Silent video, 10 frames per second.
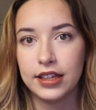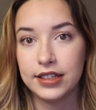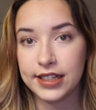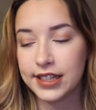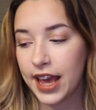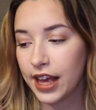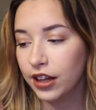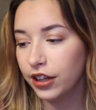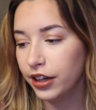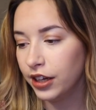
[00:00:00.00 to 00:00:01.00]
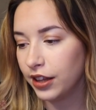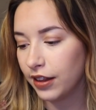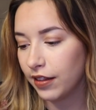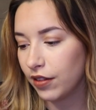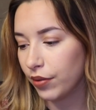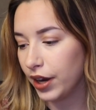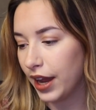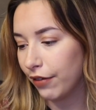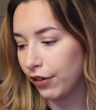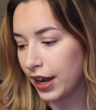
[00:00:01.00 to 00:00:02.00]
detangler. This is the one I
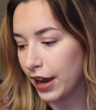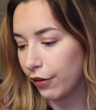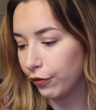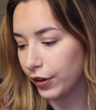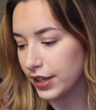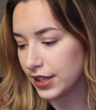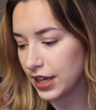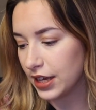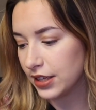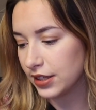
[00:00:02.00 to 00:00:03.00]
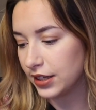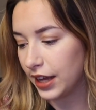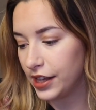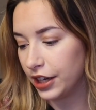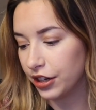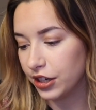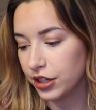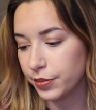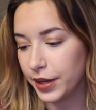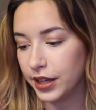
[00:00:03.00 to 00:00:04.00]
have right now, Frizz Ease Daily
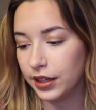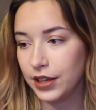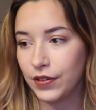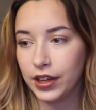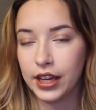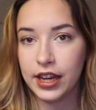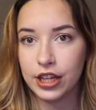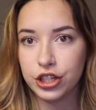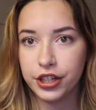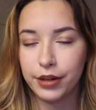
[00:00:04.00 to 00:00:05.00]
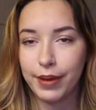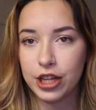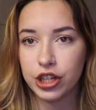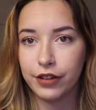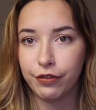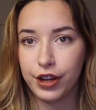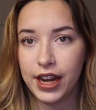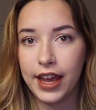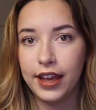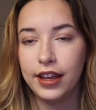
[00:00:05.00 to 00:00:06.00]
Nourishment Leave-In Conditioner by John
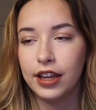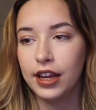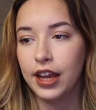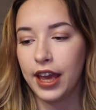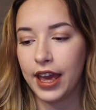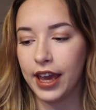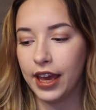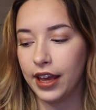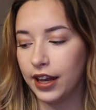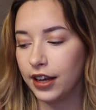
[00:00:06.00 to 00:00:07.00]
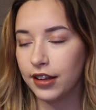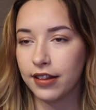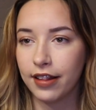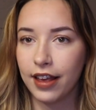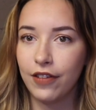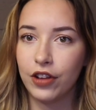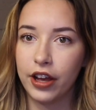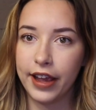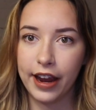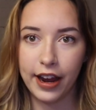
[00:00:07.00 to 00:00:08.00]
Frieda. And since I have
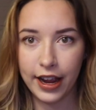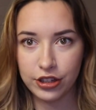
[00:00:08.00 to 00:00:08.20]
long hair,